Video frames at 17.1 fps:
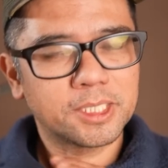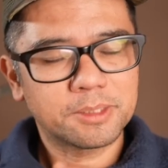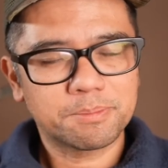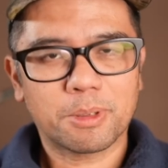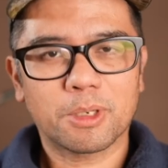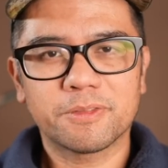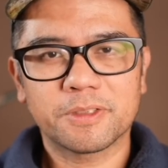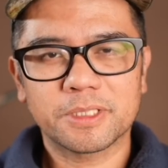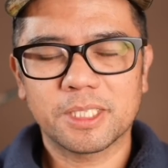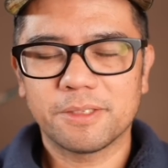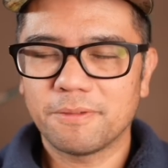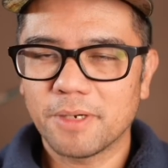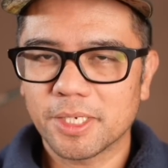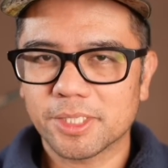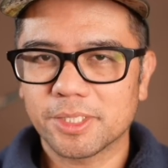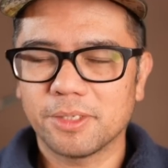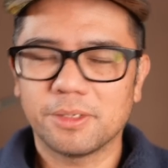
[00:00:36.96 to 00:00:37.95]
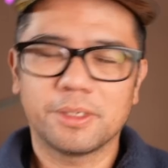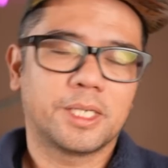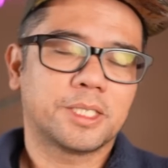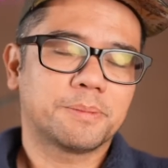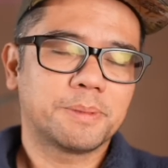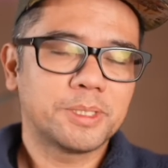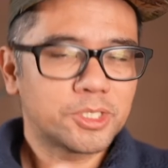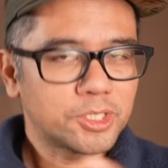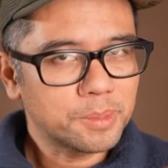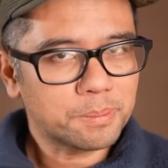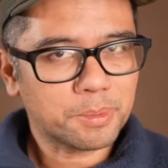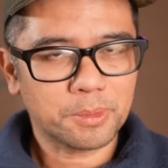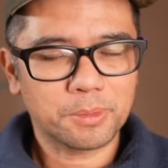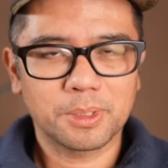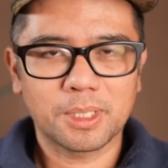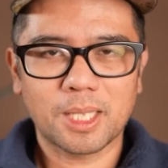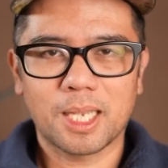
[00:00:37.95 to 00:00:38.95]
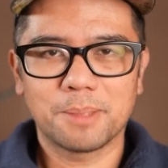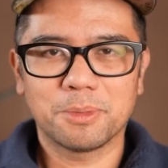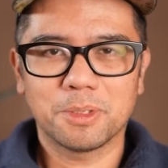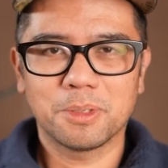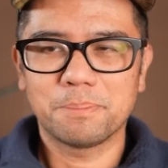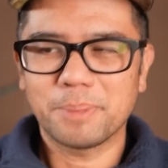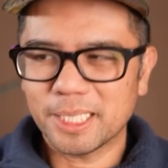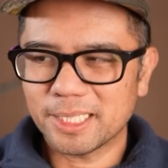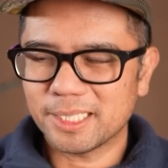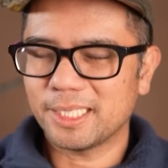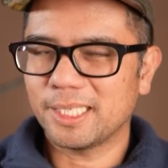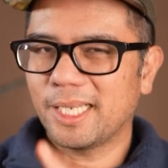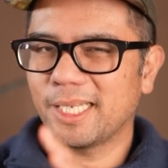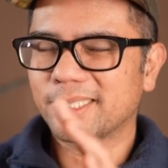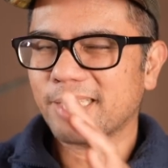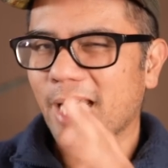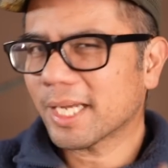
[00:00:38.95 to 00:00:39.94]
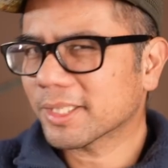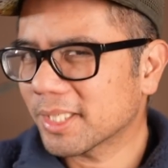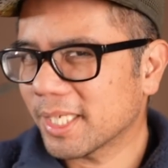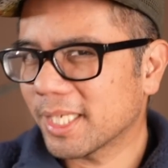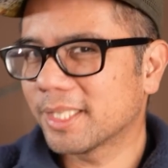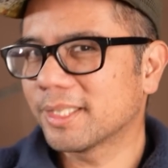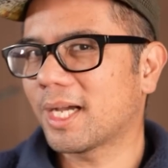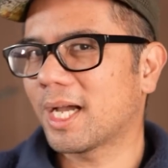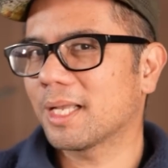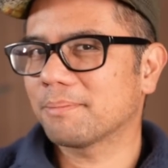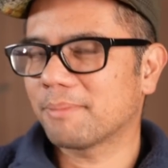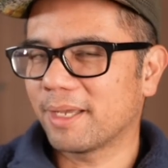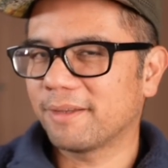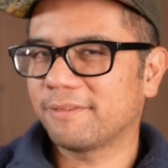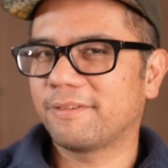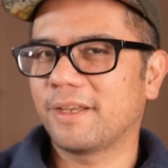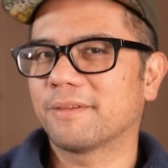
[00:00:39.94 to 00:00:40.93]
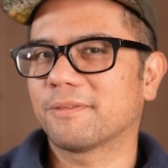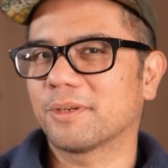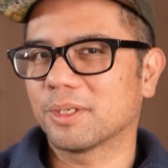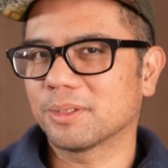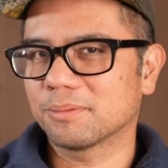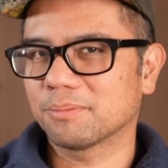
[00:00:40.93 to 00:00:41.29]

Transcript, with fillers: is perfectly functional, it's been super reliable, but it's actually not my favorite